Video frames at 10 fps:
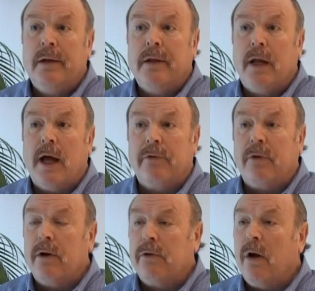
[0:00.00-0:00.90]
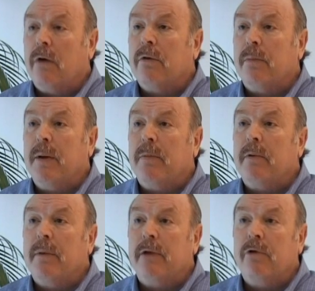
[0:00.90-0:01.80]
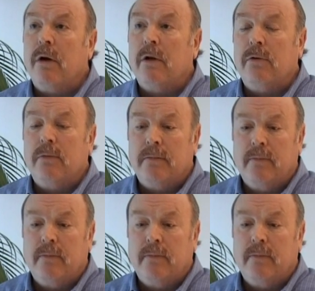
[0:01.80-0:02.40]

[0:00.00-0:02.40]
And I started talking with the people at MedJourneys.